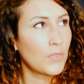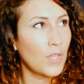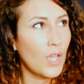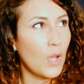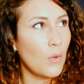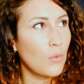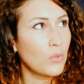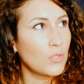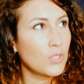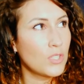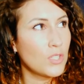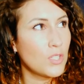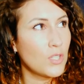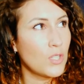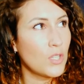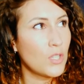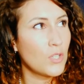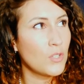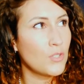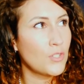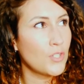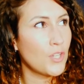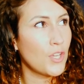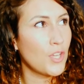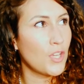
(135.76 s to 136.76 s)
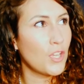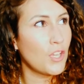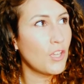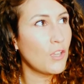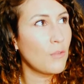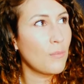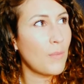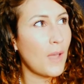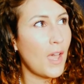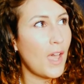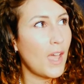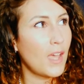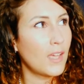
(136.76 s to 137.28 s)
I want to do
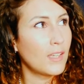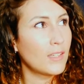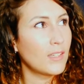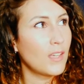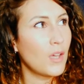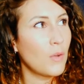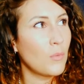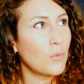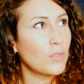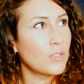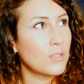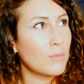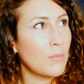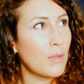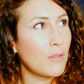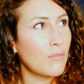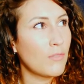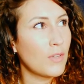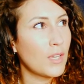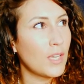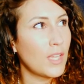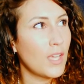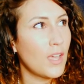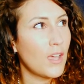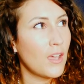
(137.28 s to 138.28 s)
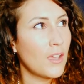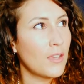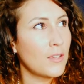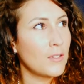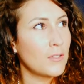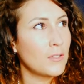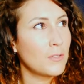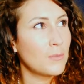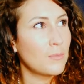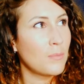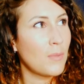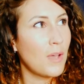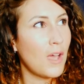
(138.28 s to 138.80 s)
YouTube and I want to make
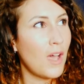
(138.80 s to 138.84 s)
videos,